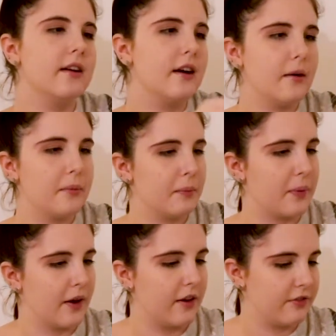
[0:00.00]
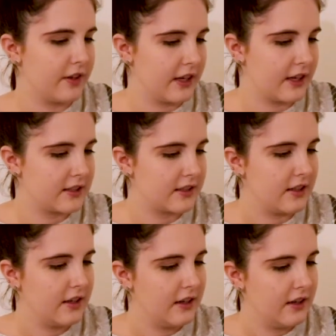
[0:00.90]
up. Perfect.
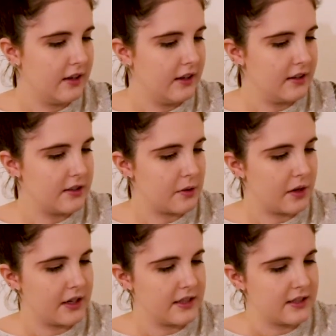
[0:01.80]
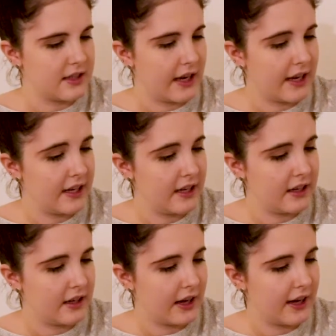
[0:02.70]
This one is
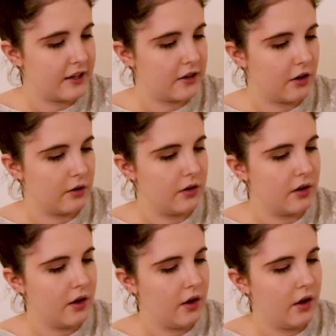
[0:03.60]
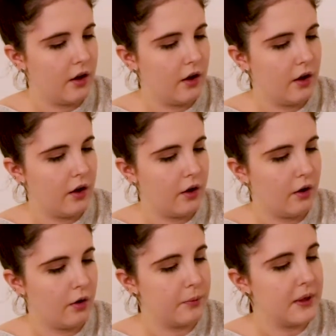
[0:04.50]
Homino
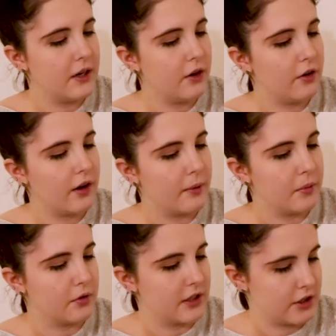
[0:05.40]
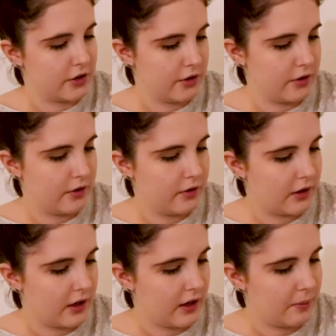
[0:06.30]
Emerito.
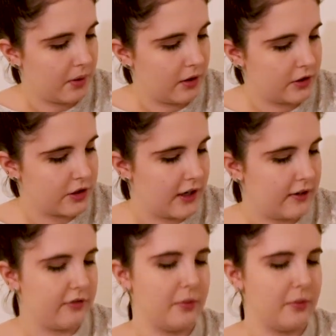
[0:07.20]
I apologize for